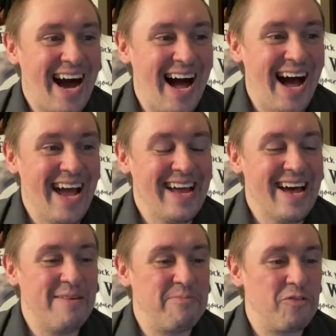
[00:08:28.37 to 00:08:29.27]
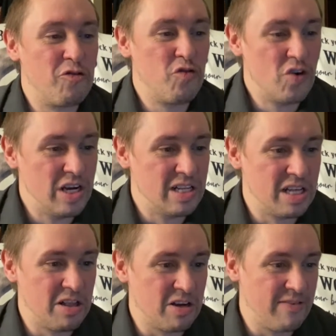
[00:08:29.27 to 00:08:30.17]
I am
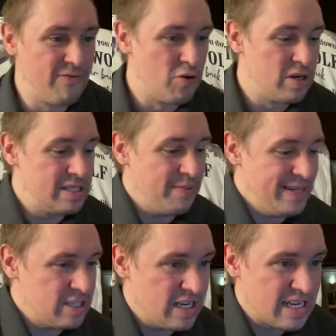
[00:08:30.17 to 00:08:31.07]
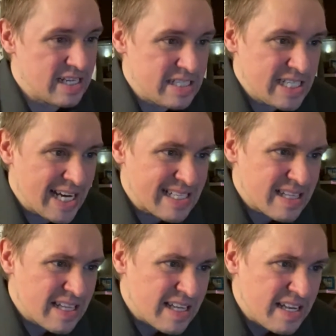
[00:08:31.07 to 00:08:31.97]
really looking forward to this. I'm actually going to check
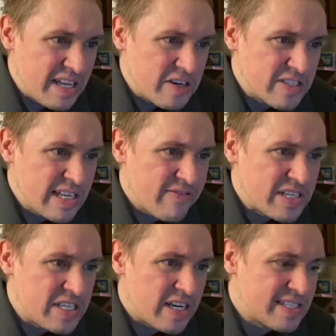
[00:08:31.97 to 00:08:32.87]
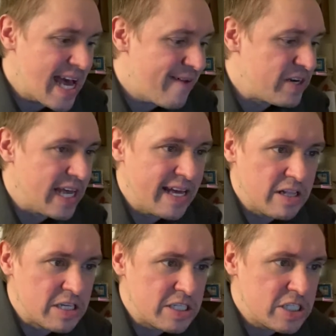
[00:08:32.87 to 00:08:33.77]
in here, see if it does have an
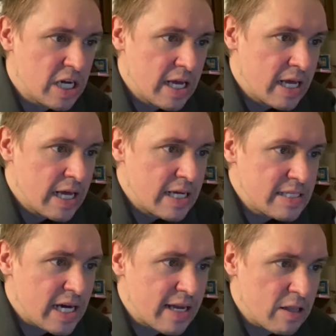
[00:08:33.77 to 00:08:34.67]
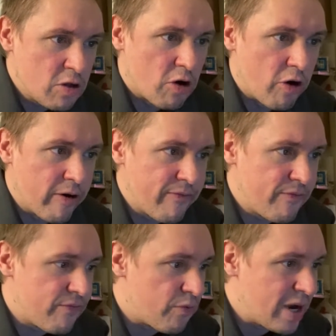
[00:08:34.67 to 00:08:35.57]
English title or if
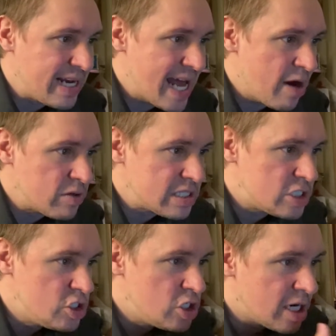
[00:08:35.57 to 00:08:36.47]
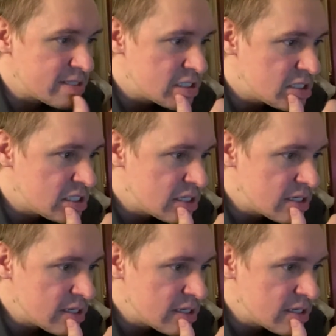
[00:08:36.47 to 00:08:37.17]
right now it's just...